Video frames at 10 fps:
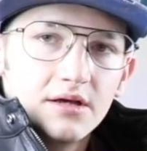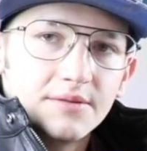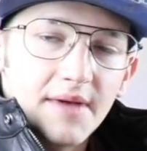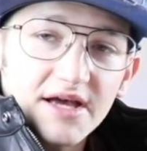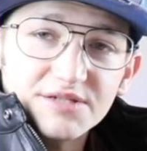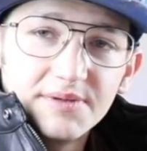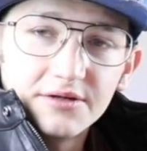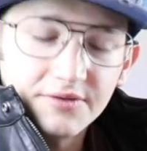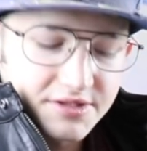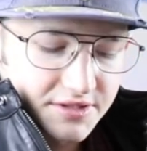Max speed
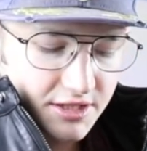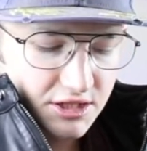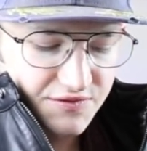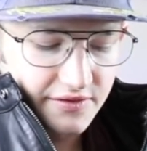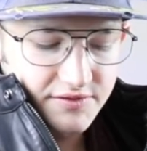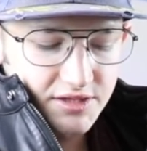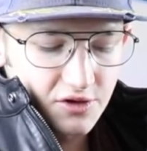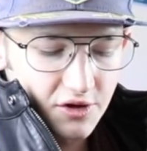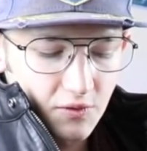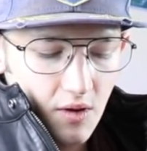on this thing is
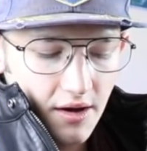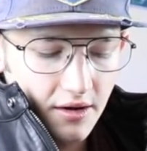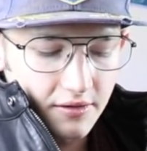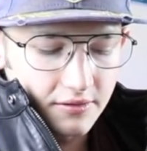1500 watt.